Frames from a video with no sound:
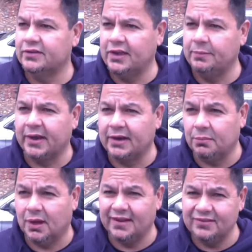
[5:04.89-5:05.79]
Keep that in
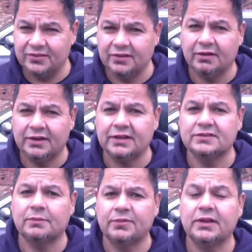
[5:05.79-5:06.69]
mind. All right. That's
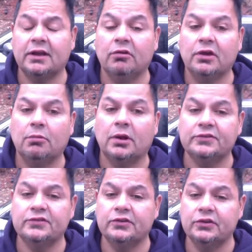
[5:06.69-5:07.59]
something that I really want
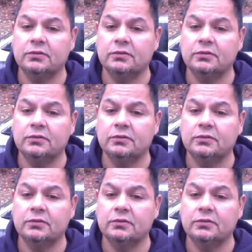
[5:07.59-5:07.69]
us to do.